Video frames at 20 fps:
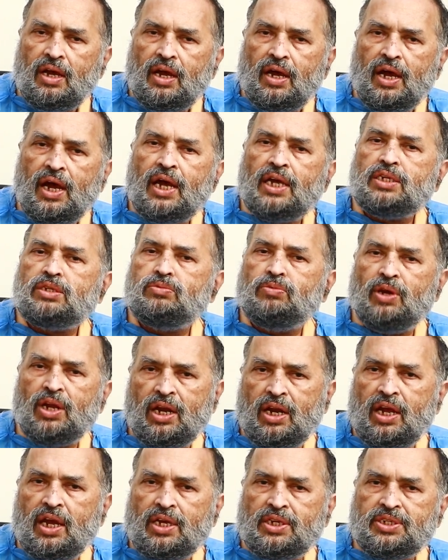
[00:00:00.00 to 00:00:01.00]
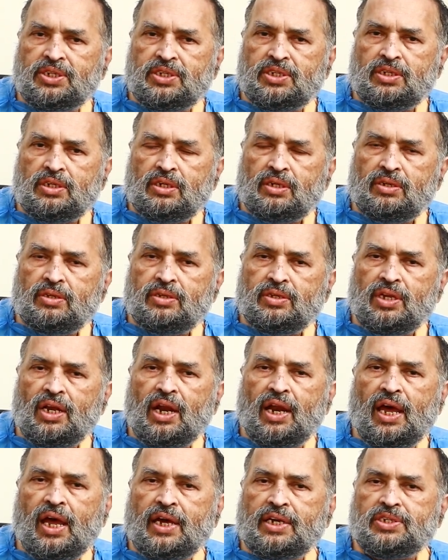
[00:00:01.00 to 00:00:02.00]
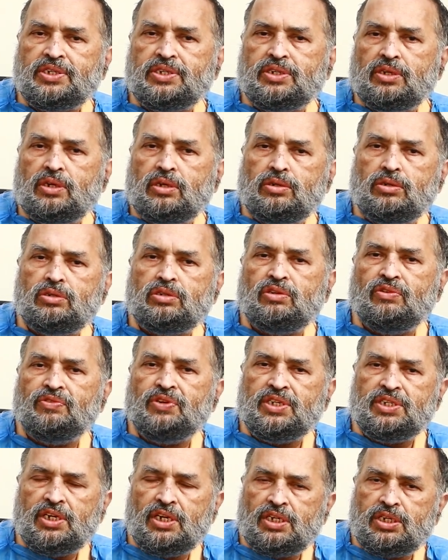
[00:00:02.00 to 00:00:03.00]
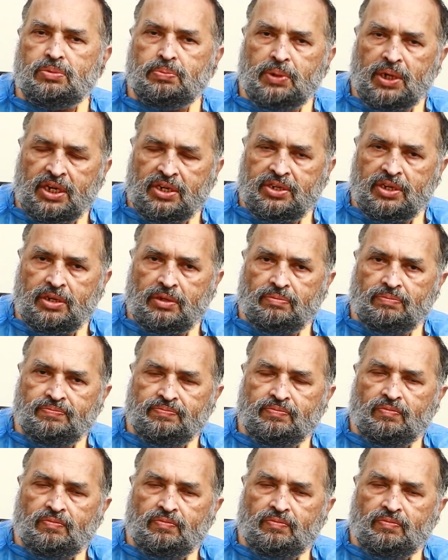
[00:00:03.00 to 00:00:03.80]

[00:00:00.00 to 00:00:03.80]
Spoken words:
as well as the lax esophageal sphincter.